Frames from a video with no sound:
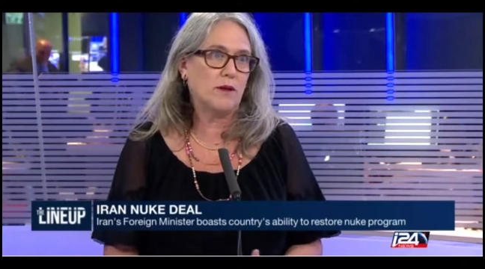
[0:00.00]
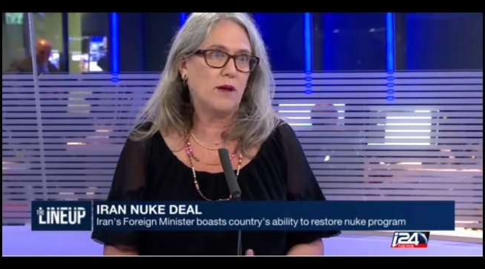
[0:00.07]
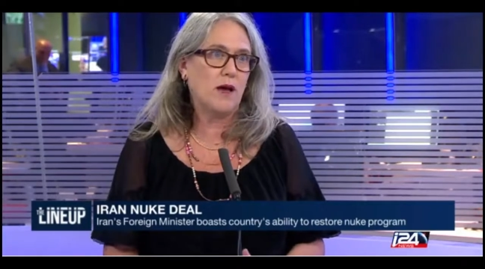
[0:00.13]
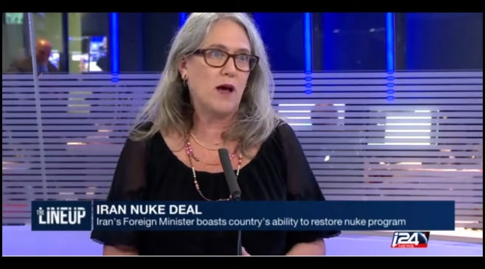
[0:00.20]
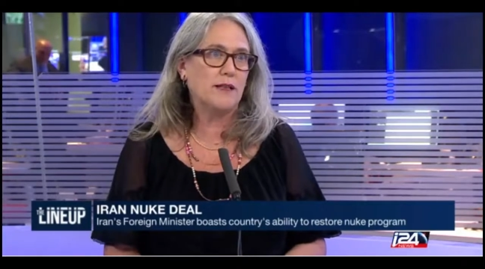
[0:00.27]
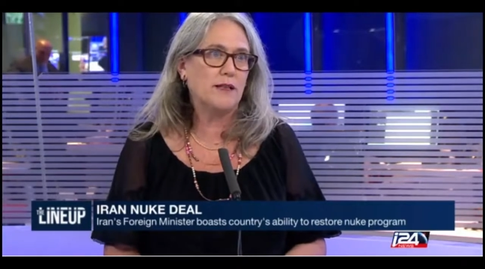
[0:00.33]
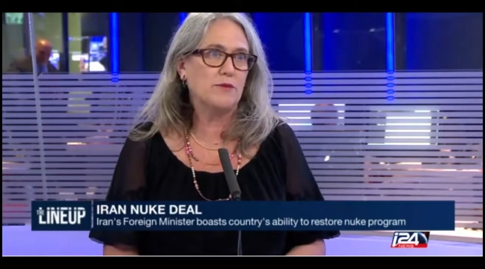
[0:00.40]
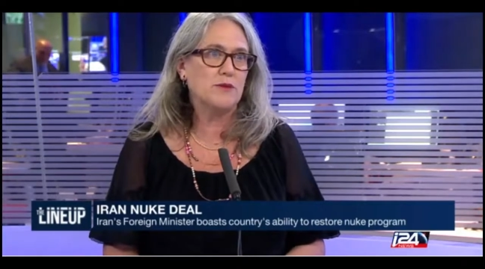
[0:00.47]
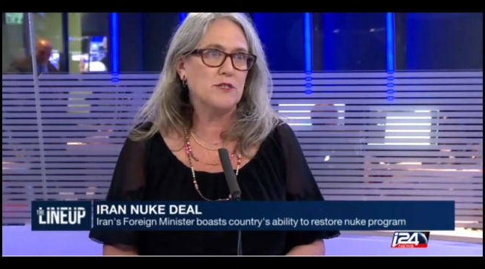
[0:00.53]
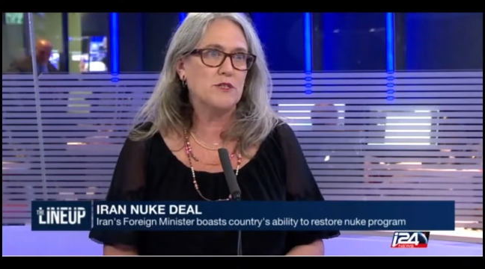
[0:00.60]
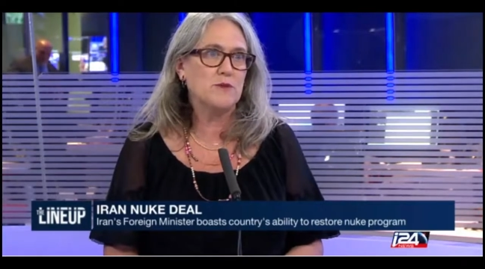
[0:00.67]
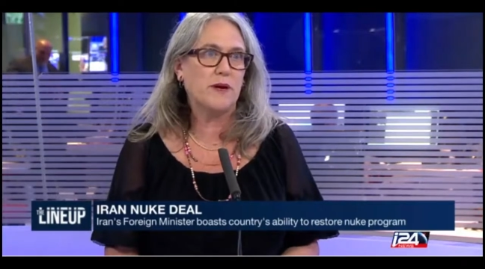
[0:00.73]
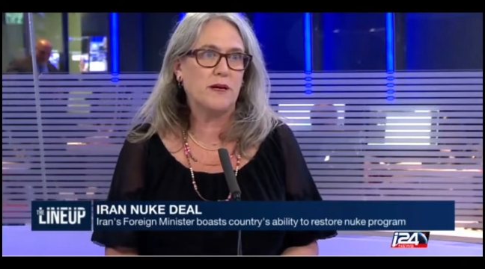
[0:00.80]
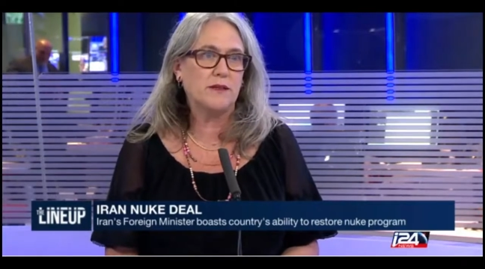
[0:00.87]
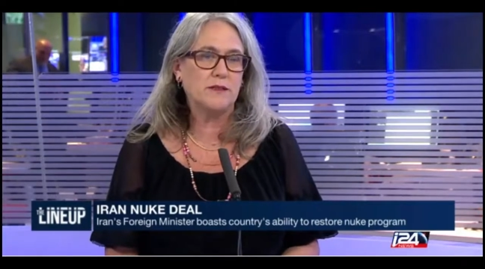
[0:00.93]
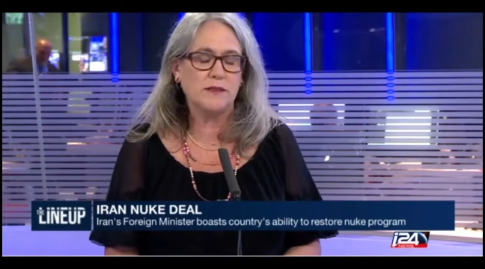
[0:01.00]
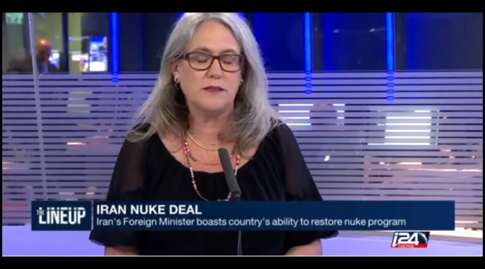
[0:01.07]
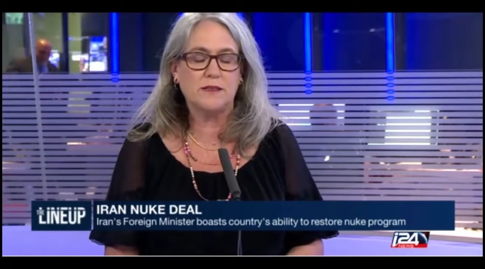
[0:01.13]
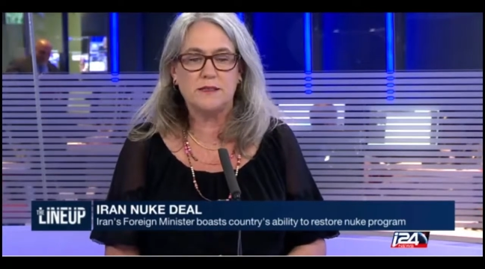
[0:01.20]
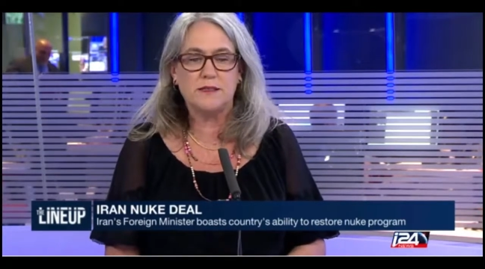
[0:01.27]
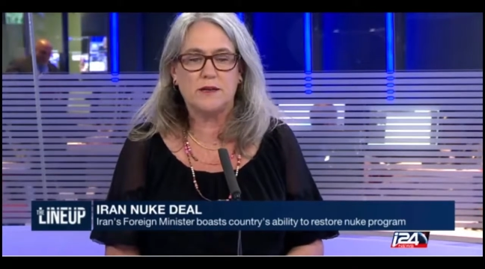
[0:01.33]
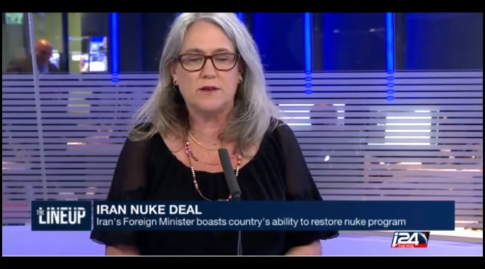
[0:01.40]
highly
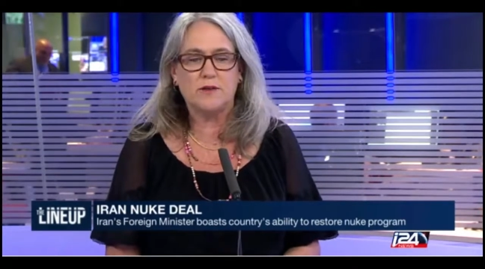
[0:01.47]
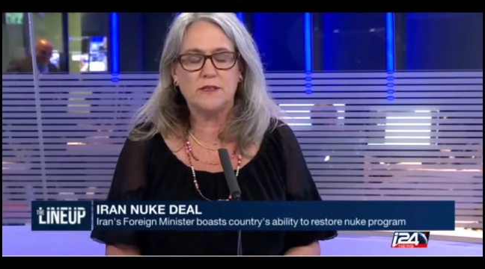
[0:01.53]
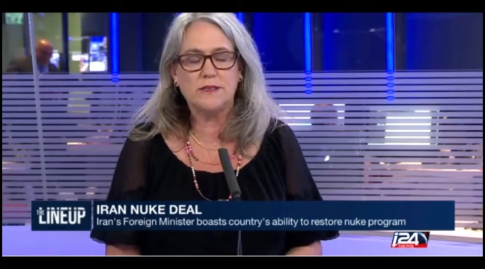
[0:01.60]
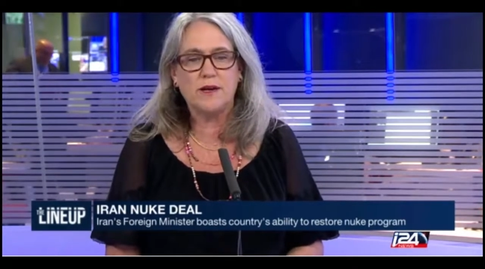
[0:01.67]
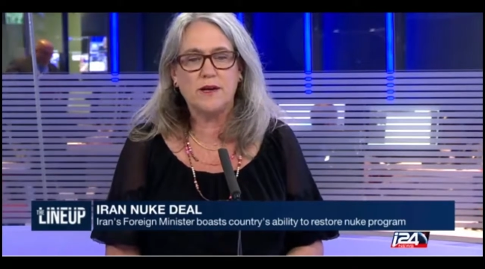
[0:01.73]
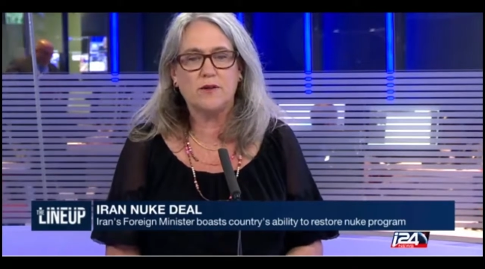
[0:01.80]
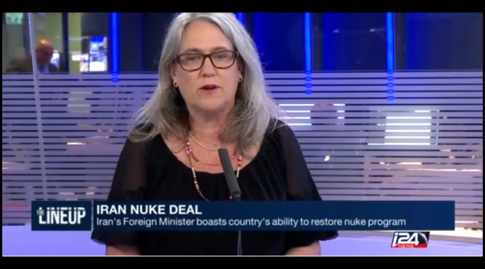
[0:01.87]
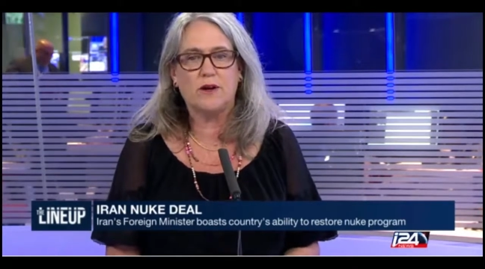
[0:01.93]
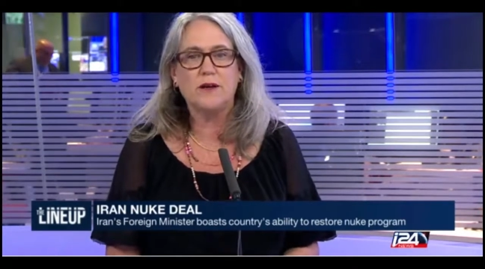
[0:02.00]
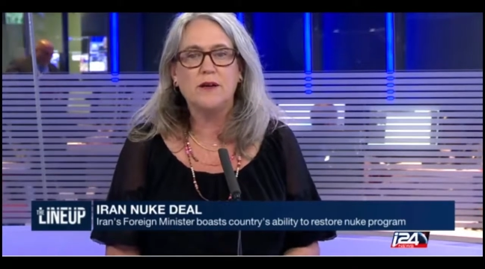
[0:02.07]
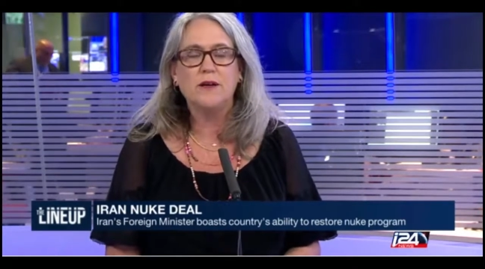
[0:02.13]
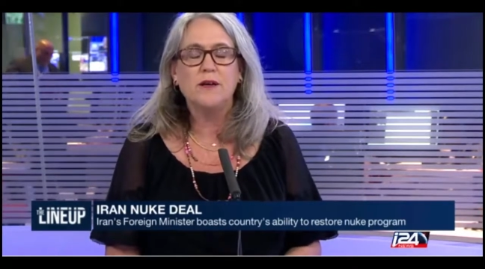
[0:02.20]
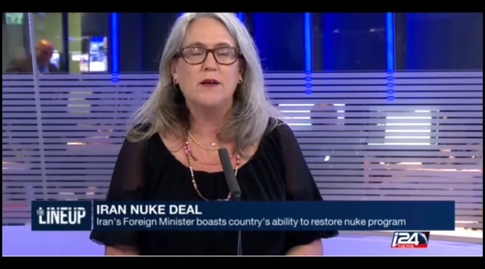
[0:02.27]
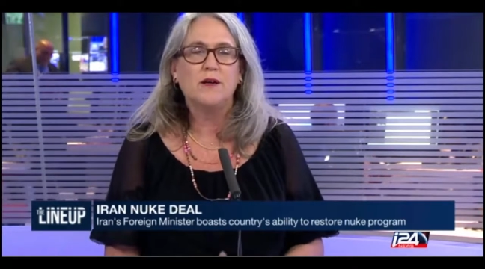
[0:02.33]
respected, et cetera, et cetera.